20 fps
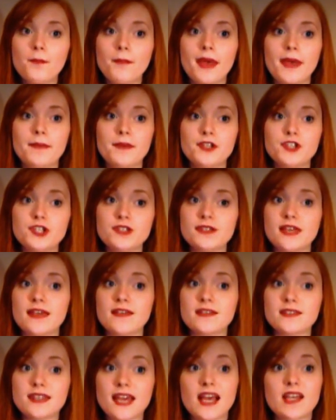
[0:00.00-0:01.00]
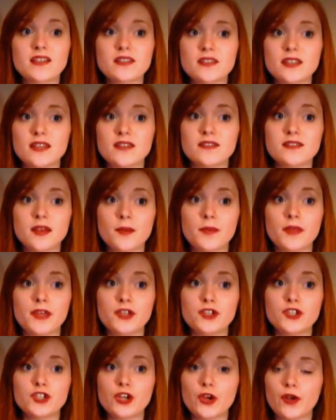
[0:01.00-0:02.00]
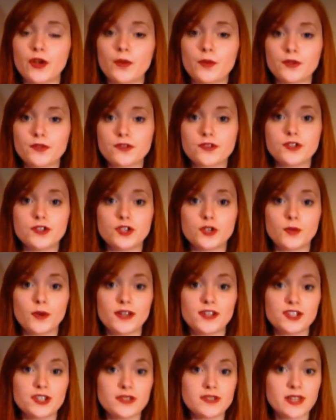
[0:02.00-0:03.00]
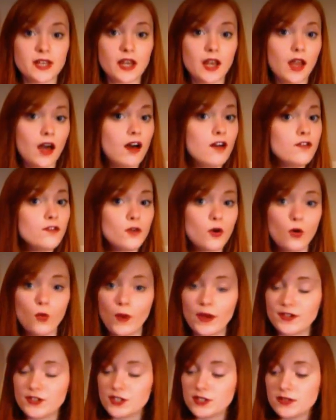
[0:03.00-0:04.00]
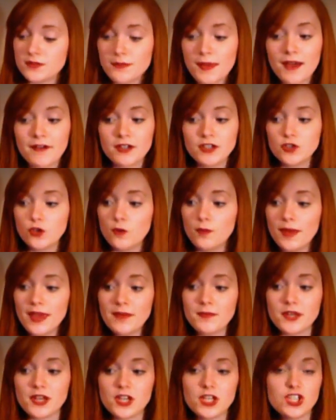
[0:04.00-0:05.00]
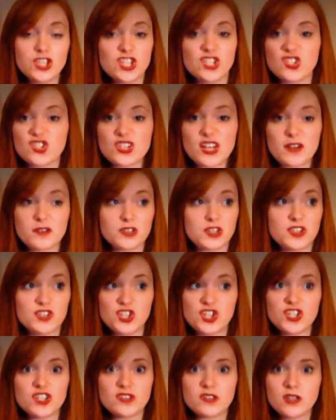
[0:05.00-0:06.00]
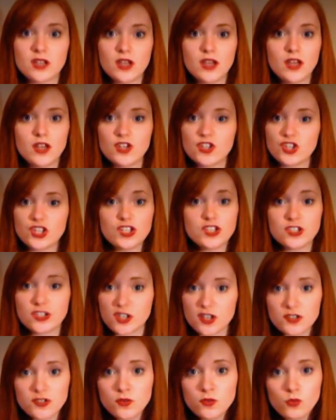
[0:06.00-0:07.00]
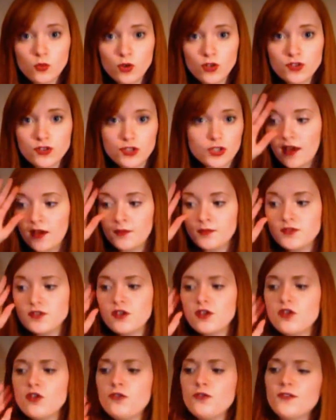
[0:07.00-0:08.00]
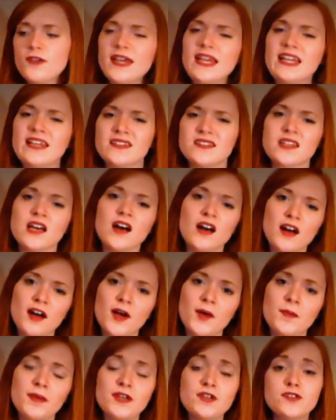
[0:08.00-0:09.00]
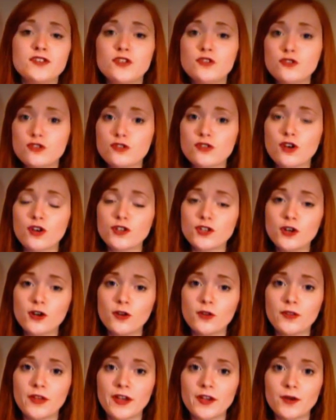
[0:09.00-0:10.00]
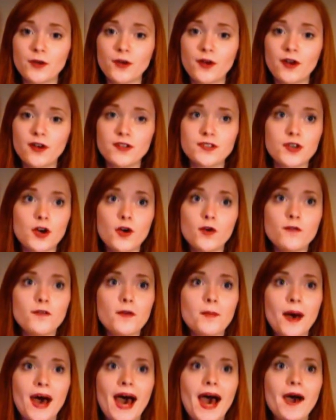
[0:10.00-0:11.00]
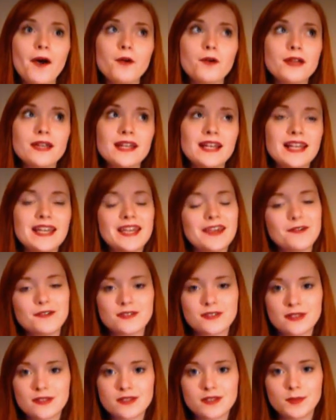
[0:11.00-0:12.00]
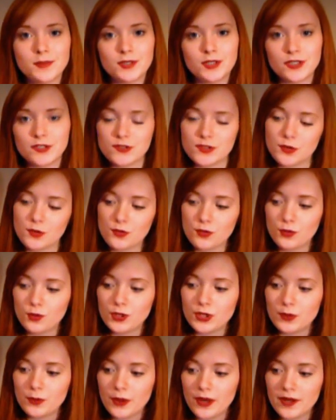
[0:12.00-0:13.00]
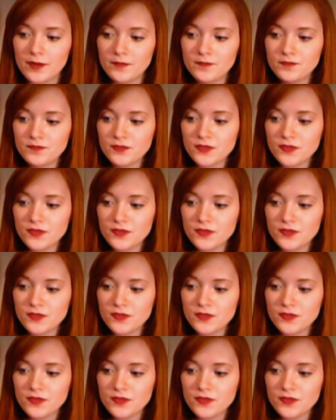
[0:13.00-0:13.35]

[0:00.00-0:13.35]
Maybe she says sex is something she only wants to do when she's in love or when she's married, or maybe she just tells you she just she just doesn't want to. Um, so your feelings are hurt because you just got told that you're not as overpoweringly irresistible as you thought you were.